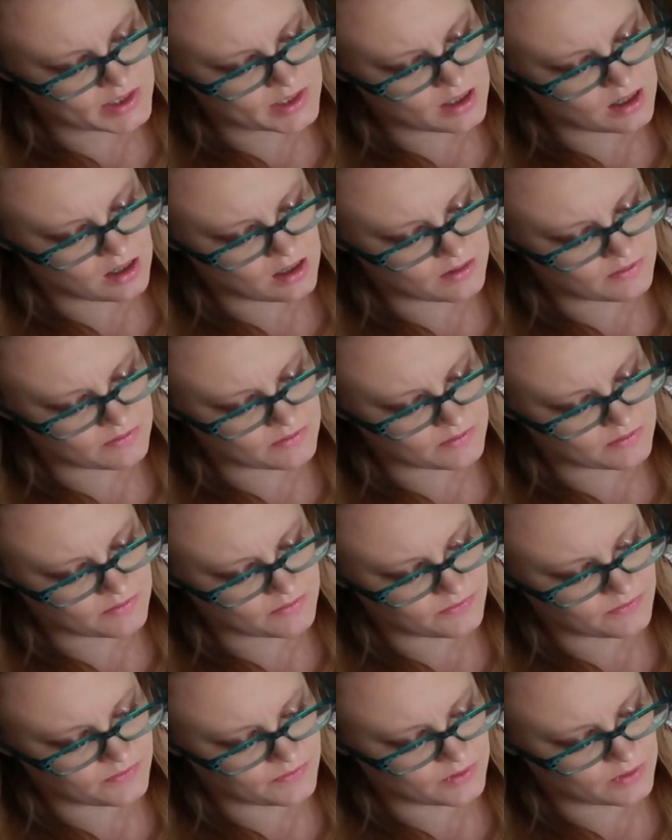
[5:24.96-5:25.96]
off the
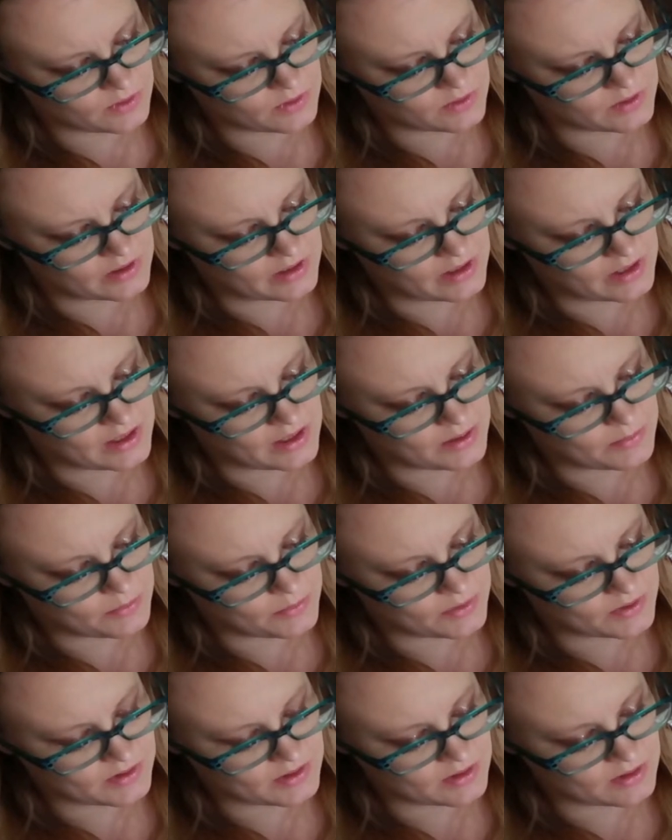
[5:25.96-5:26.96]
floor and
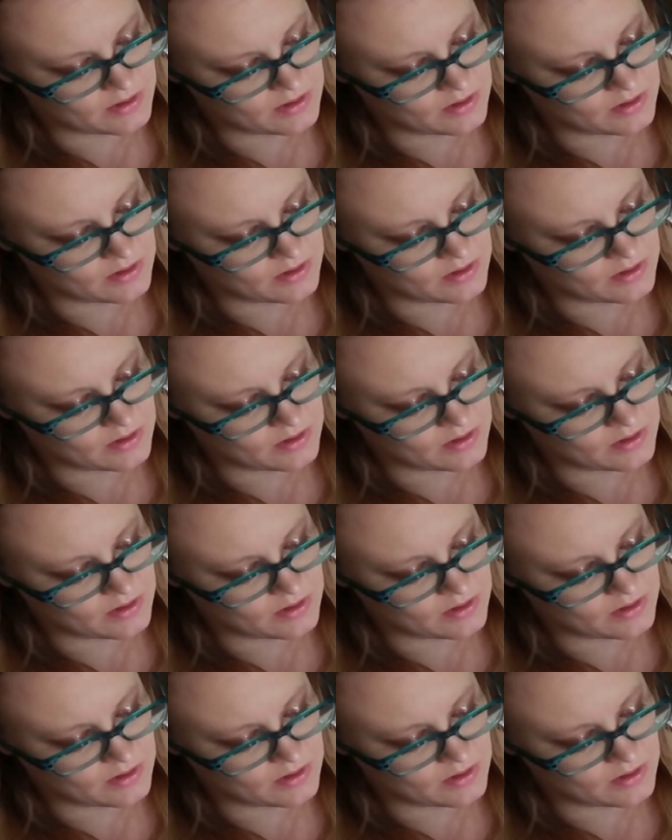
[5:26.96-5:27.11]
put